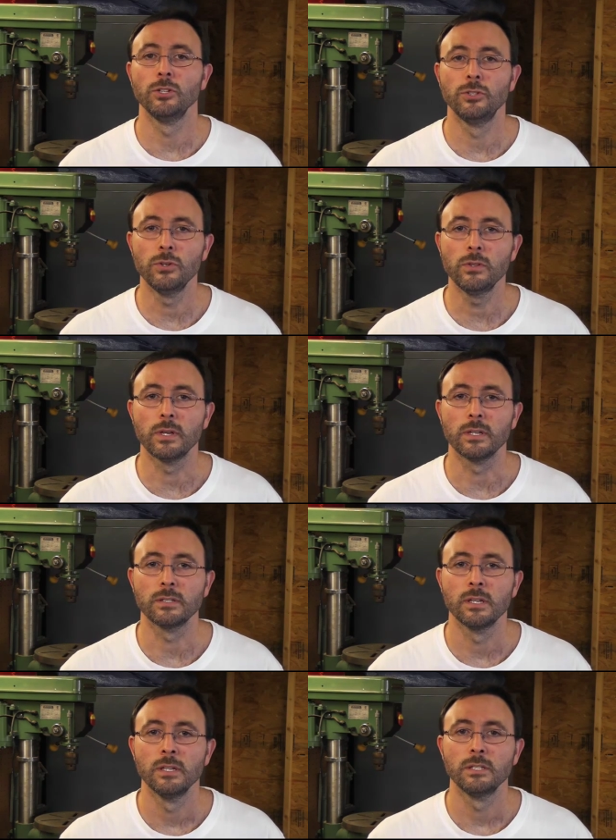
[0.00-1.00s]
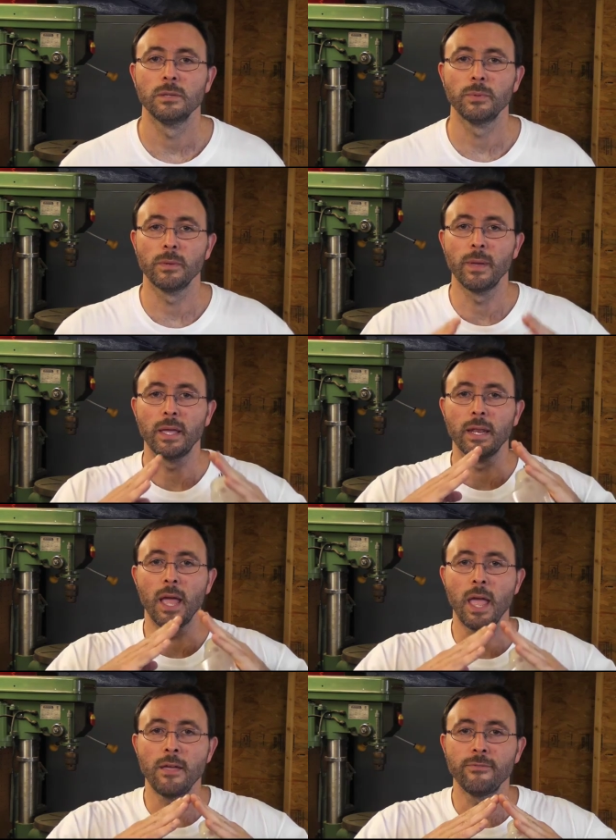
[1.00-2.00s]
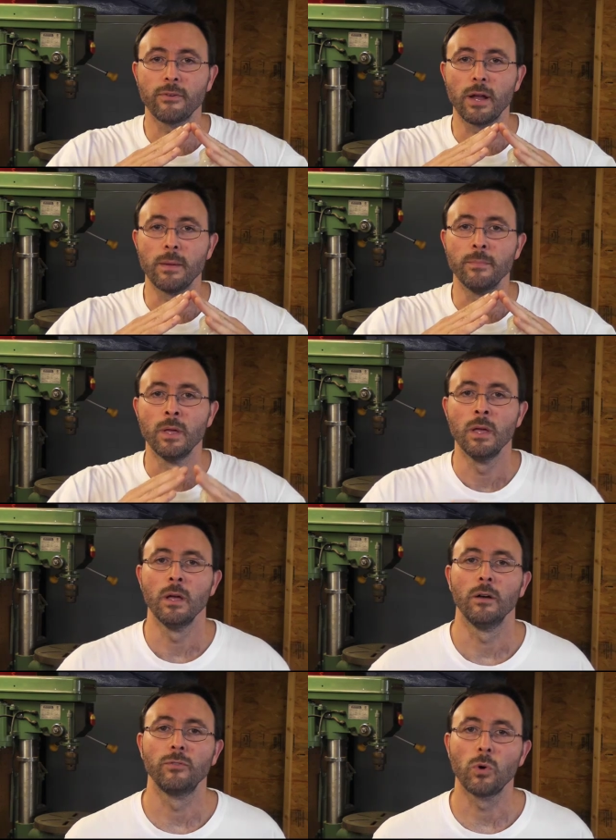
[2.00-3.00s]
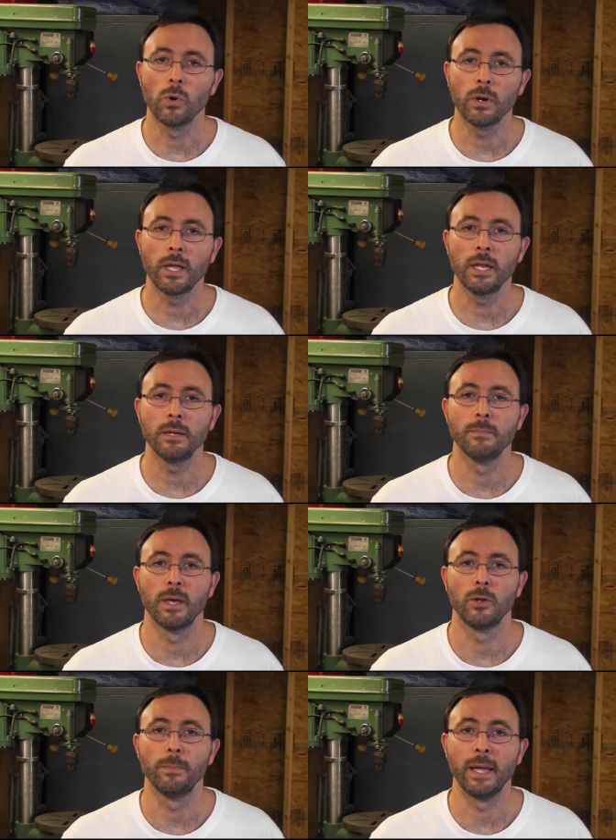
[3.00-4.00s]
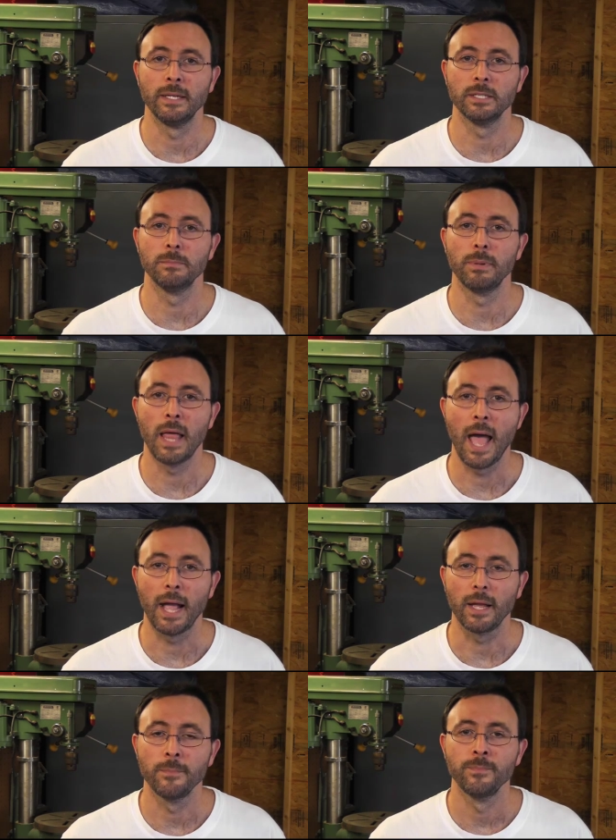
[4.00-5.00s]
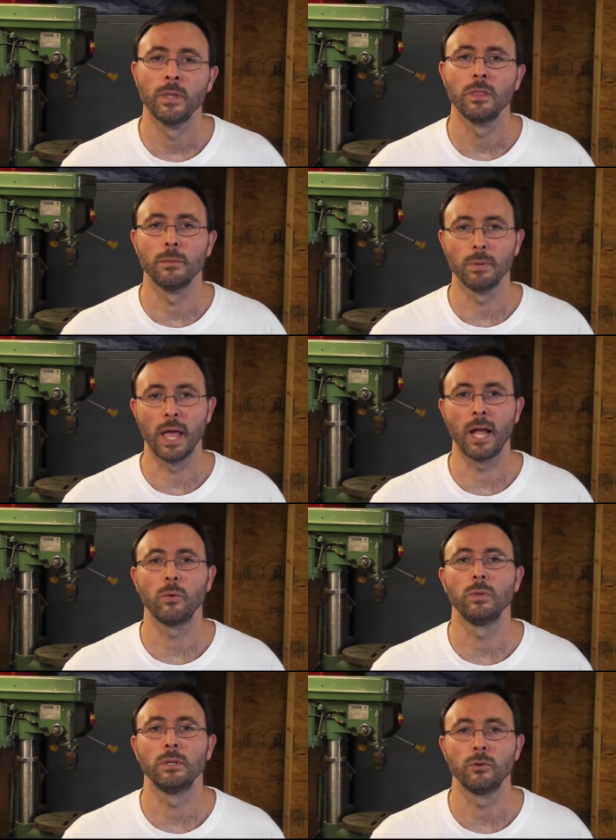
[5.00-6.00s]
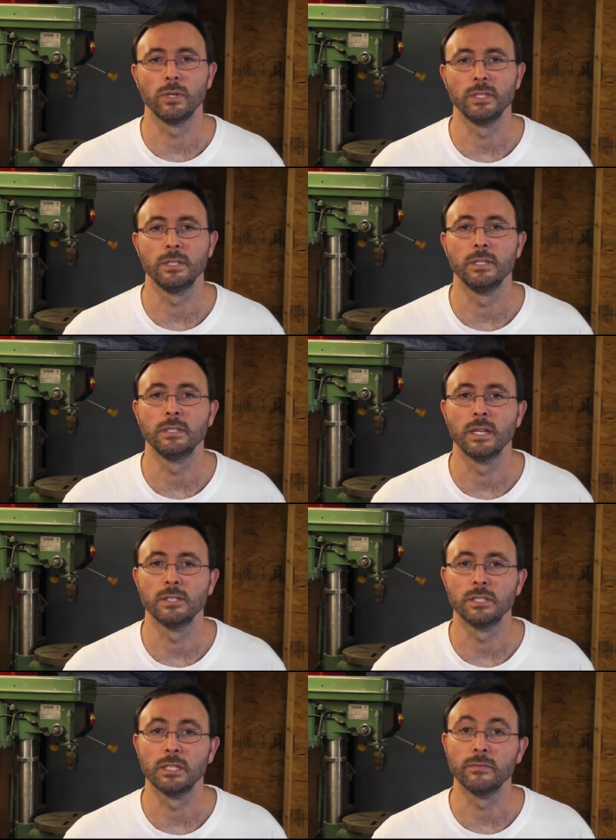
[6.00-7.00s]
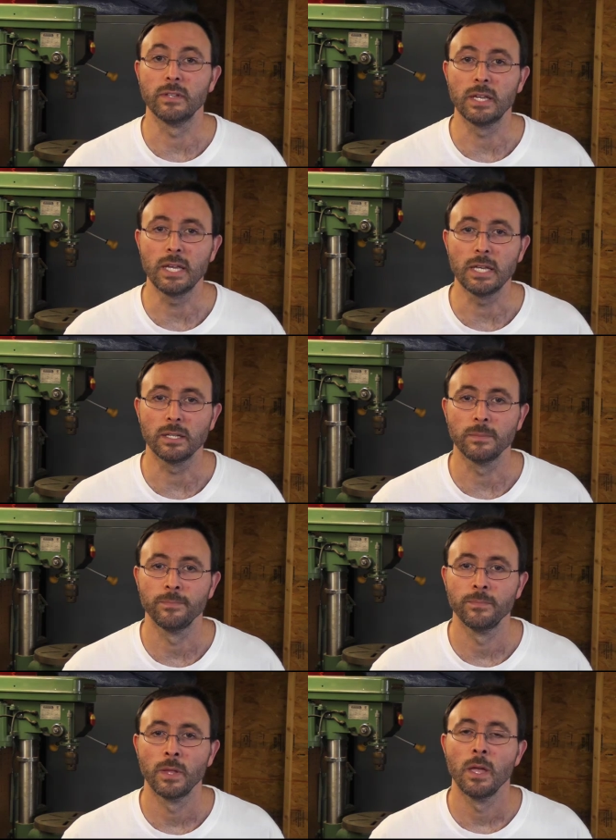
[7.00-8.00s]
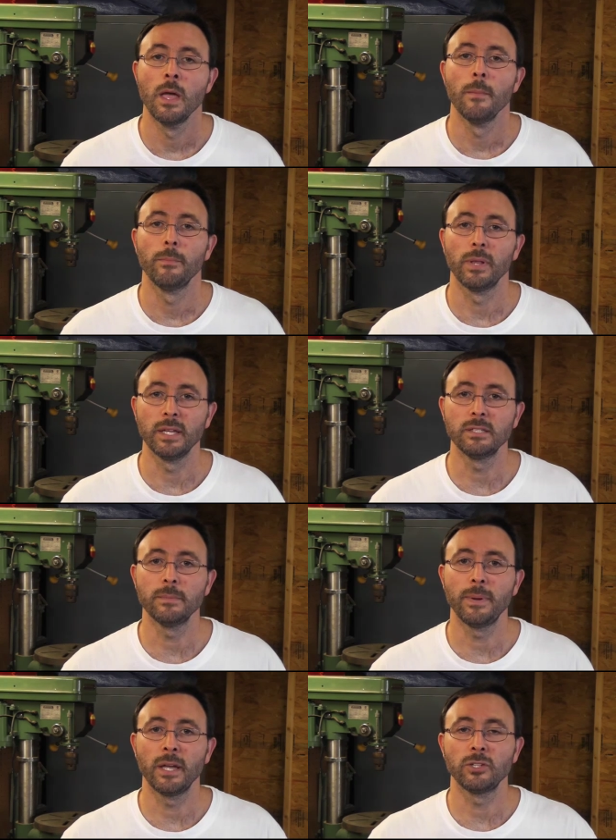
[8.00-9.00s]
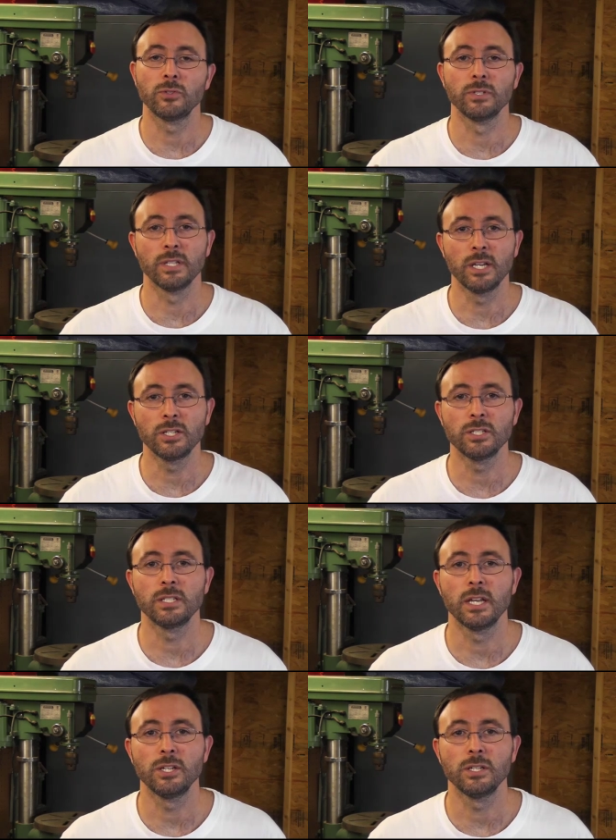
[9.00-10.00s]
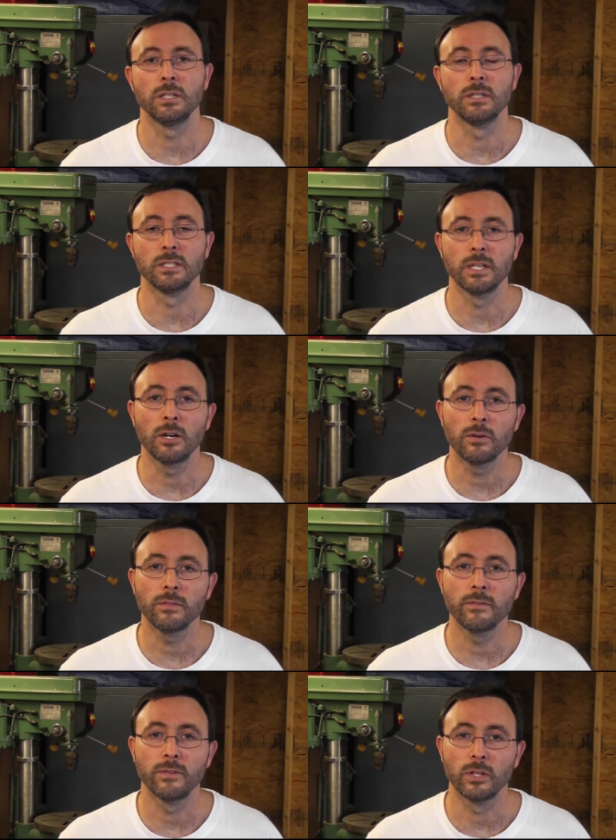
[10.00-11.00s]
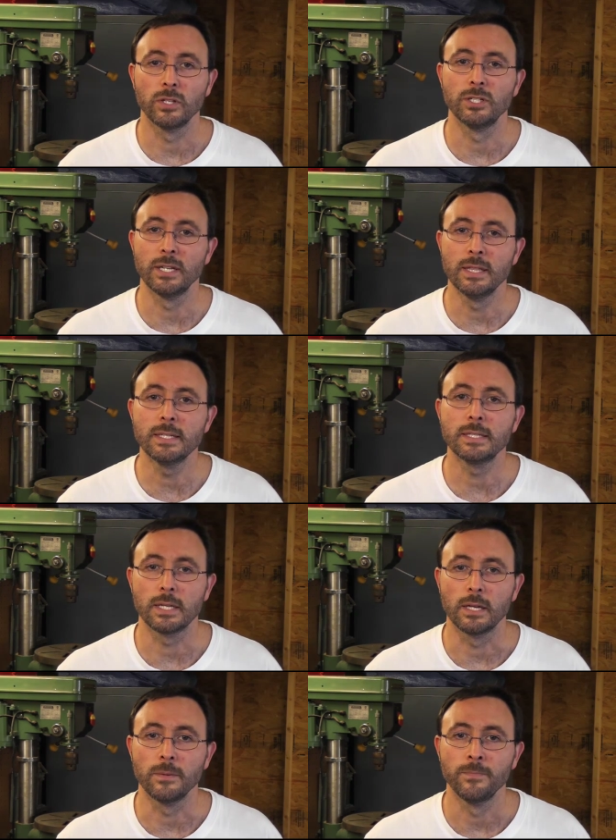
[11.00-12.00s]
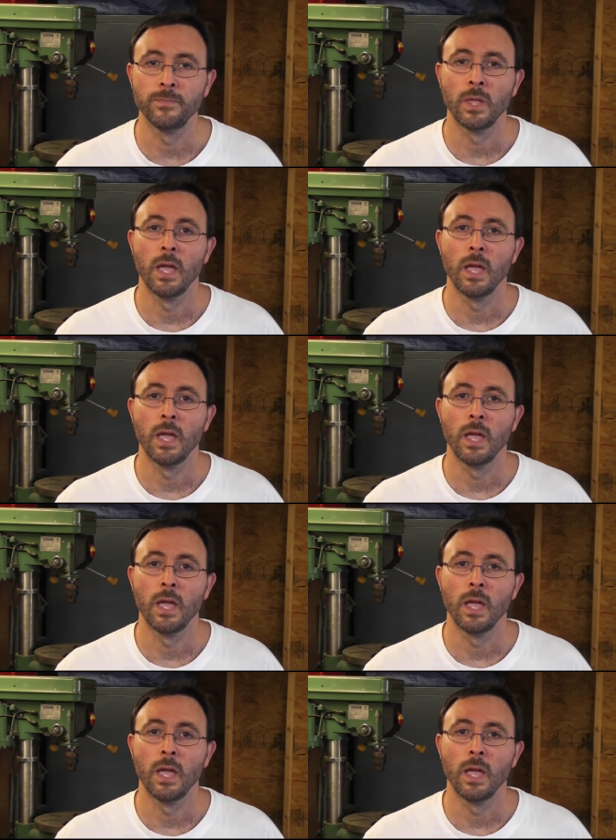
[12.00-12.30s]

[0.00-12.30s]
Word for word: To do this, simply make an A-frame of corrugated metal painted black. The black will increase the intensity of the heat. Place the pasteurization station in the center of the village in the sun